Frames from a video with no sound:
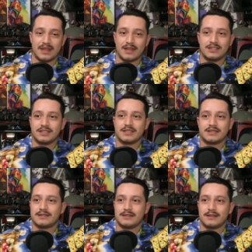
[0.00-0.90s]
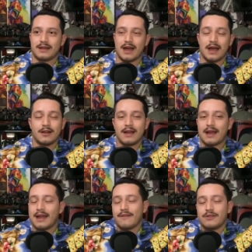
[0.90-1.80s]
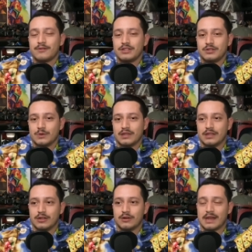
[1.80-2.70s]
I just, I, don't, I have no issue with it, you know?